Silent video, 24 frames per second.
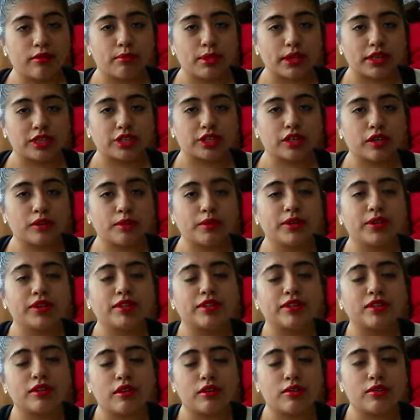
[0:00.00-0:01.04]
picture, but you
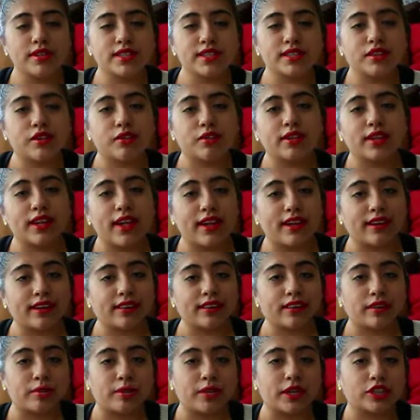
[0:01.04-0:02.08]
can always go and
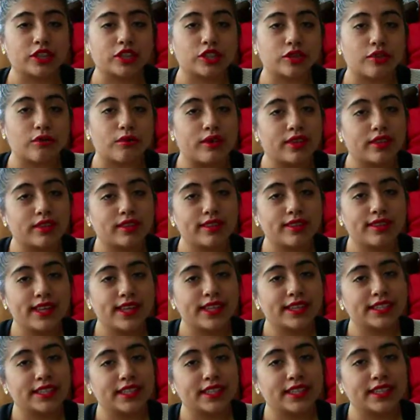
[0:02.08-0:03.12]
edit the picture with the
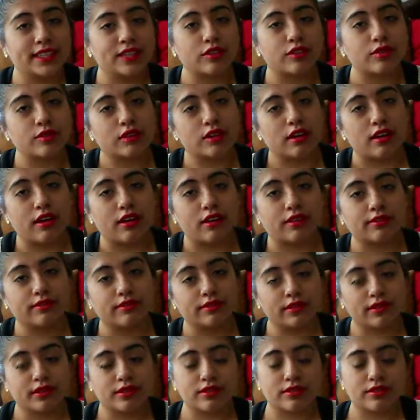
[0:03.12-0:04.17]
light in it or off,
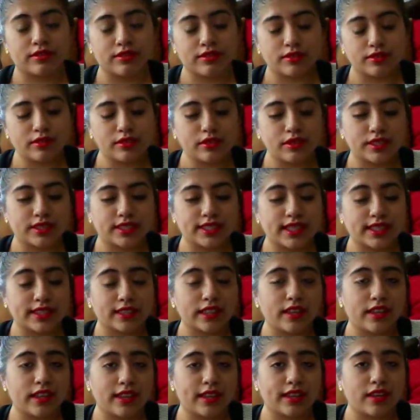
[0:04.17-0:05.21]
or take
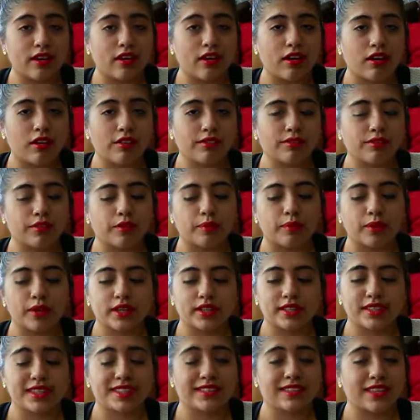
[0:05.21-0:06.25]
the light off or
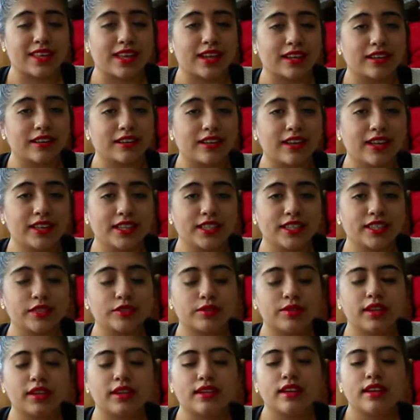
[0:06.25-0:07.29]
put synthetic light
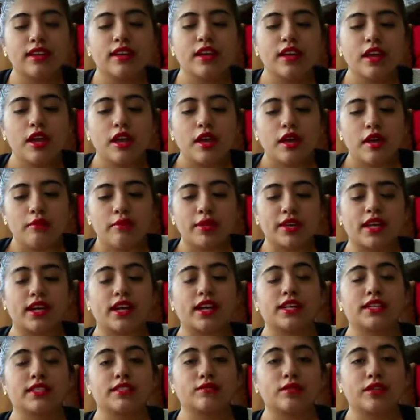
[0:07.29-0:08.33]
into it,
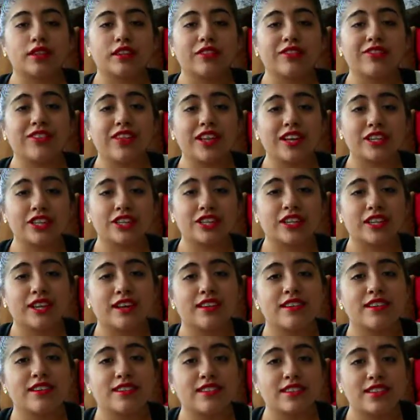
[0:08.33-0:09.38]
because what the flash
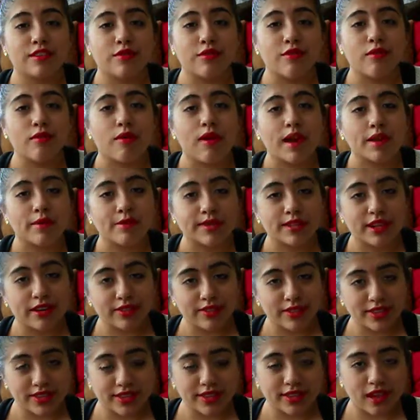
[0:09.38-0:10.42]
does, it wipes
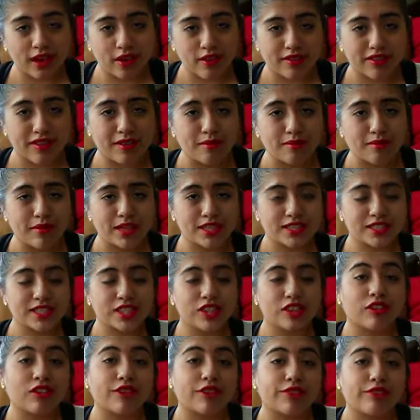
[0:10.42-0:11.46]
everything out and makes
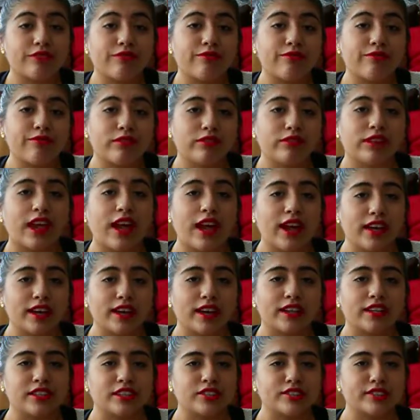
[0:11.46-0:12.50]
it look
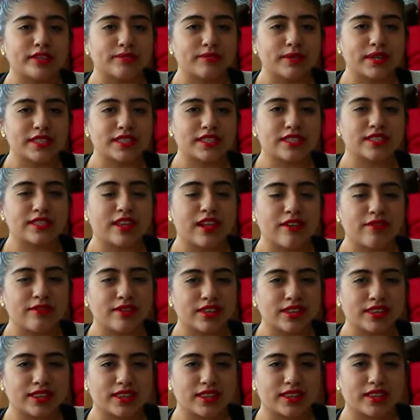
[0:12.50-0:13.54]
flat, and it just makes
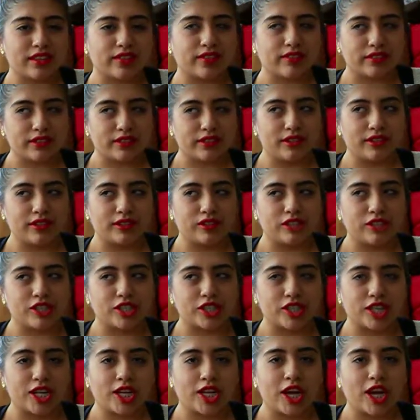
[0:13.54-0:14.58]
everything
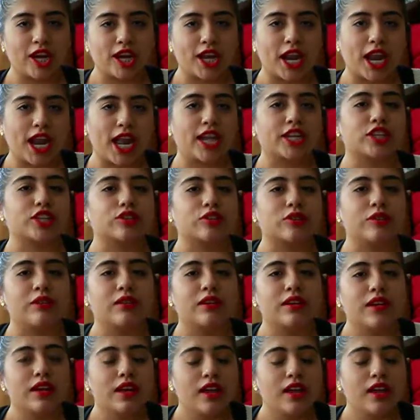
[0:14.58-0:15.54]
look not natural.